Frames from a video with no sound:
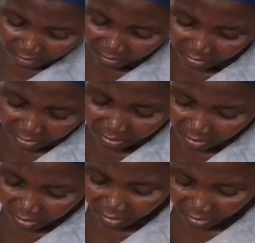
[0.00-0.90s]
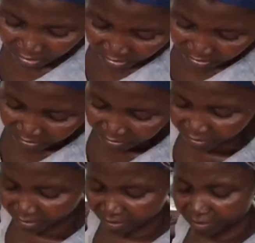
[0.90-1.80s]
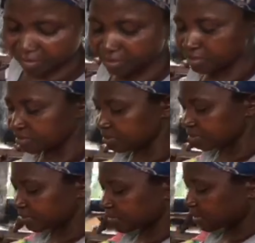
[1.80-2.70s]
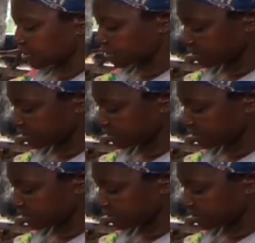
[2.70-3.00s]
might be broke or something